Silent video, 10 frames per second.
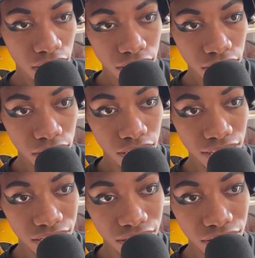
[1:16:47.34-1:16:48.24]
that
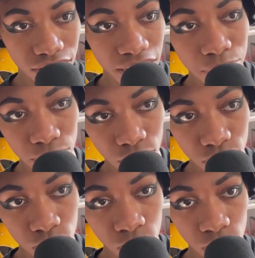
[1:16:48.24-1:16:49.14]
late middle
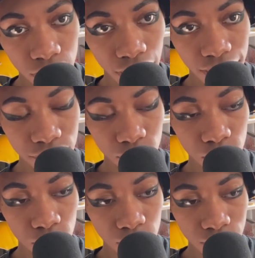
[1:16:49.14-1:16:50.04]
school early high
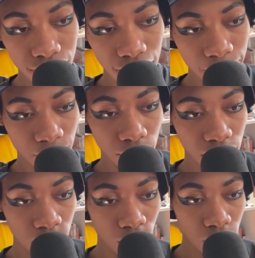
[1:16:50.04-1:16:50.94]
school time
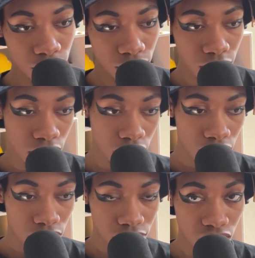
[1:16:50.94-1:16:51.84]
frame where
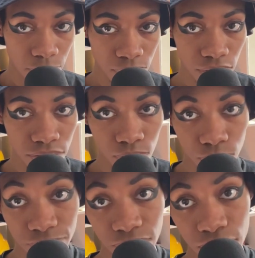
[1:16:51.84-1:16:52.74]
Kamen Rider was
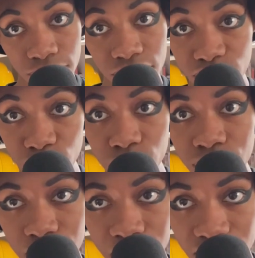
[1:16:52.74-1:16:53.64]
very huge
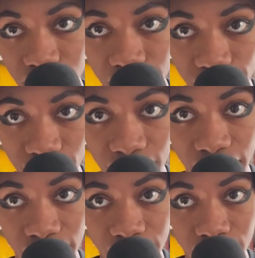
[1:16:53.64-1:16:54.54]
in my life
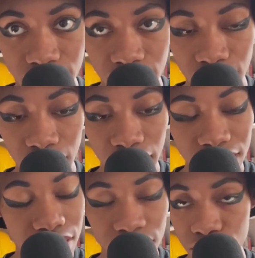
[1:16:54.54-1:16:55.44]
and
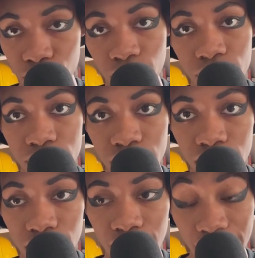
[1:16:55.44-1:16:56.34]
anything surrounding it
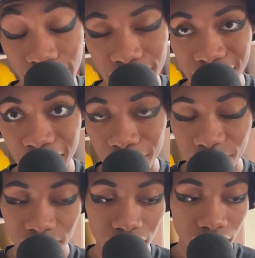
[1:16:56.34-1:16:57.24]
I had to have.
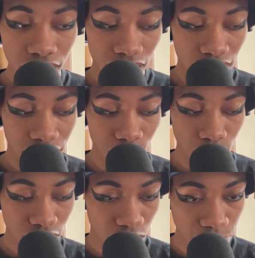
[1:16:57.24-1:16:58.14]
And when
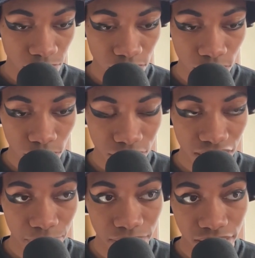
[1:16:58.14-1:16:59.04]
Kamen Rider Girls
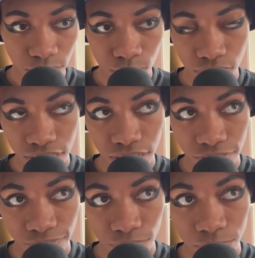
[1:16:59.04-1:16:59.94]
came in, they were there
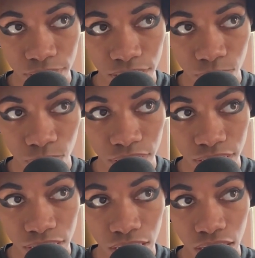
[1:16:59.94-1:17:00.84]
for me
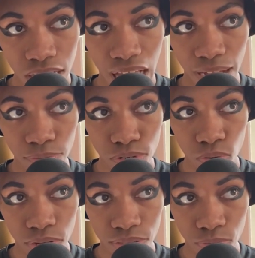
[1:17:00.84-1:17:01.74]
when I was
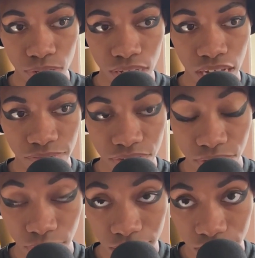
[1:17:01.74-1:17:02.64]
going through a lot of
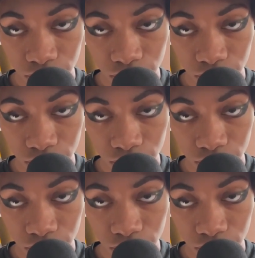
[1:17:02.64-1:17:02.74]
stress